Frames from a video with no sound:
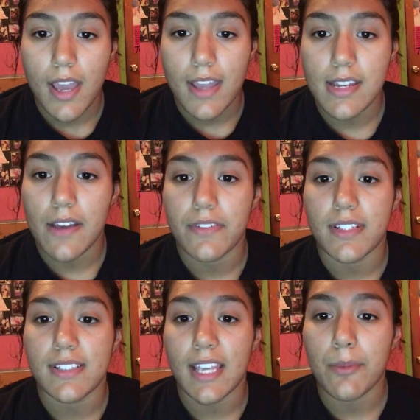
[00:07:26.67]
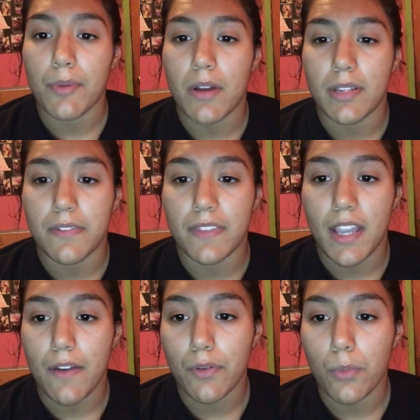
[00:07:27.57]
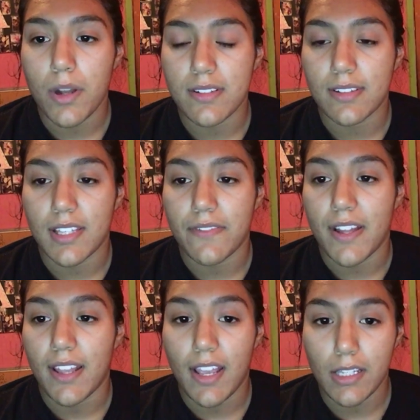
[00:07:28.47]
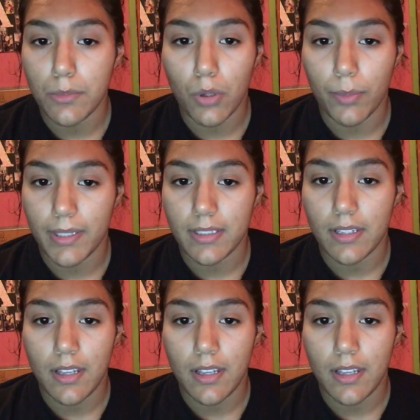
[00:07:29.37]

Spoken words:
and have an escape route if they ever want to leave at any moment.